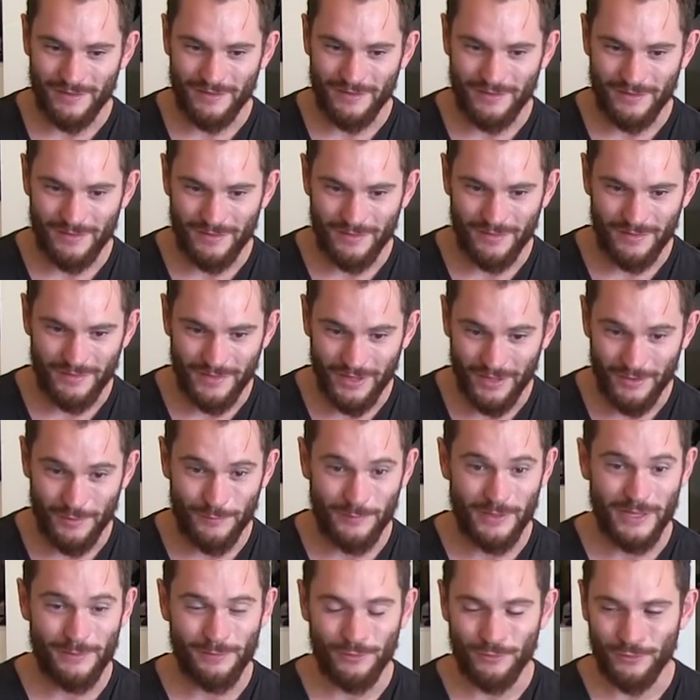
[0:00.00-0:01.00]
to survive. The other
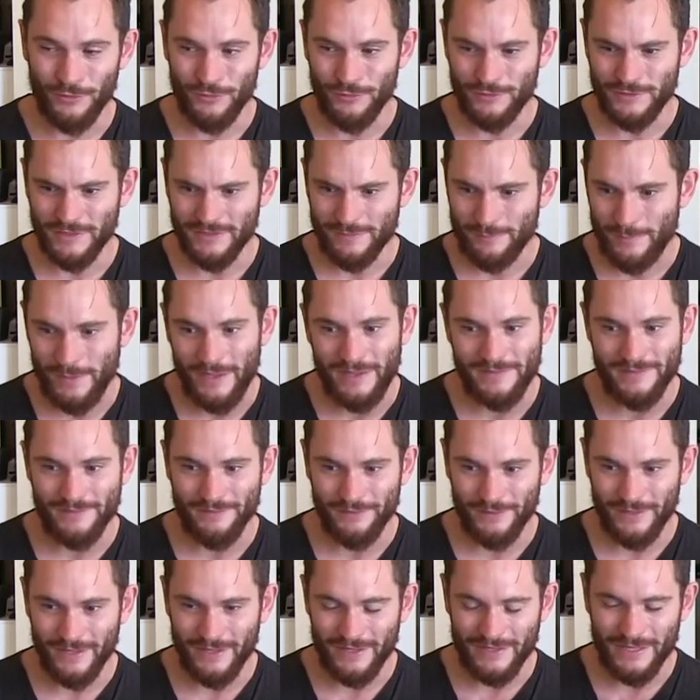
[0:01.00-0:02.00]
people who just
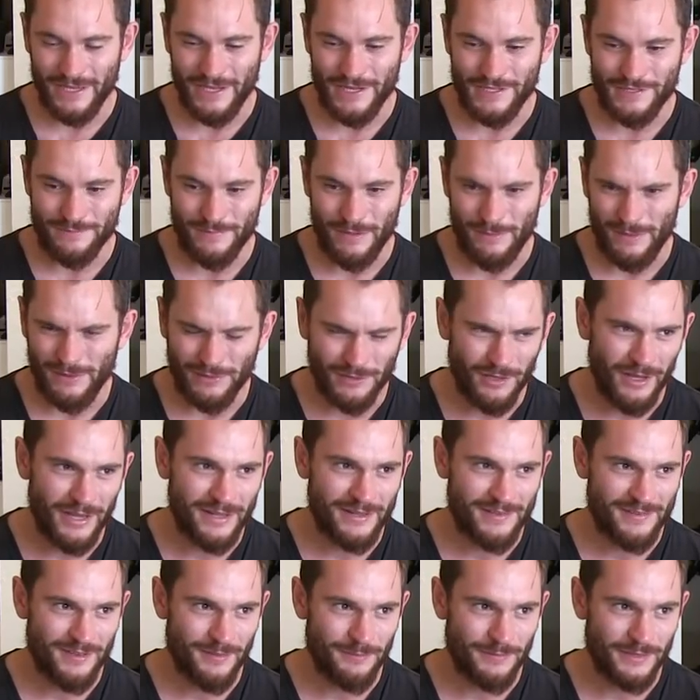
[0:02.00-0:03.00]
passively engage maybe
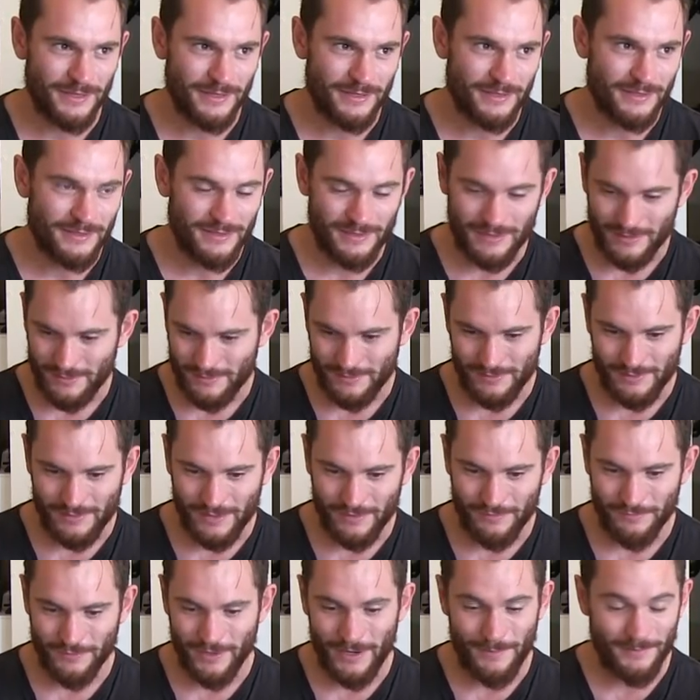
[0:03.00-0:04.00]
like something,
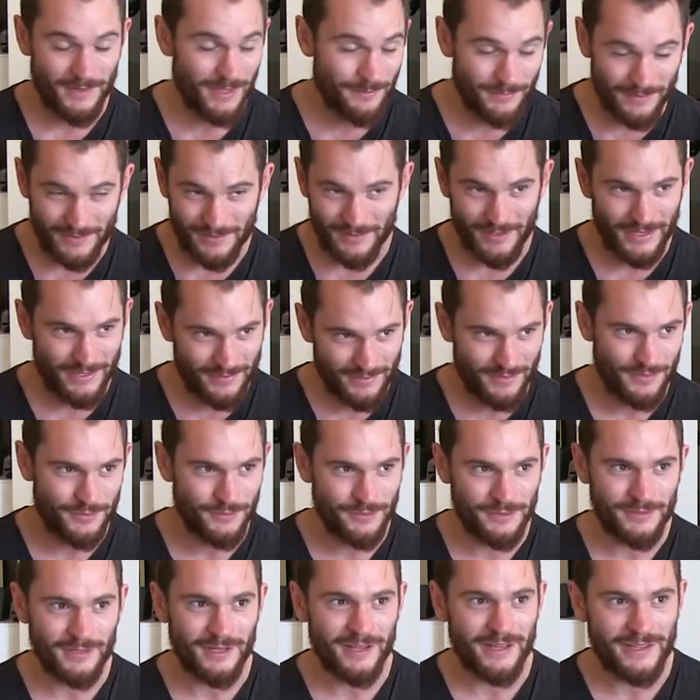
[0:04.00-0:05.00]
they frame them as like the
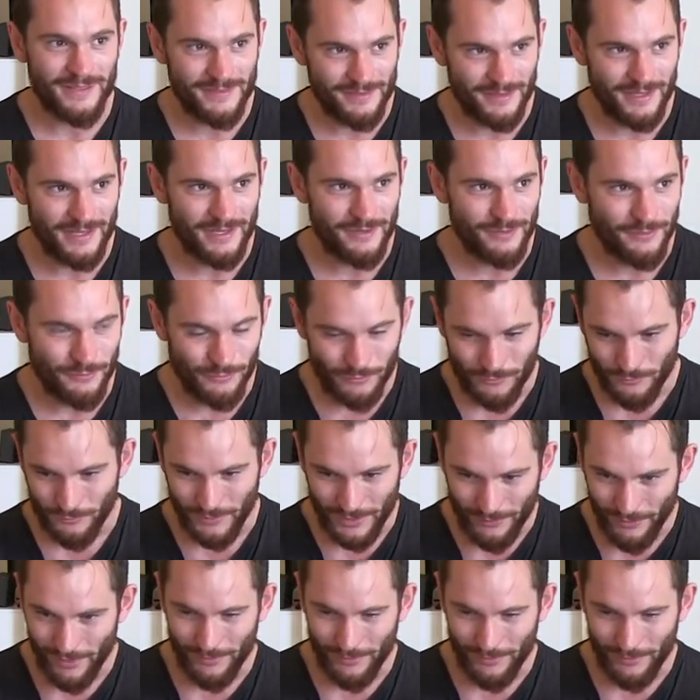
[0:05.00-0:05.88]
good guys. Like, the good guys. We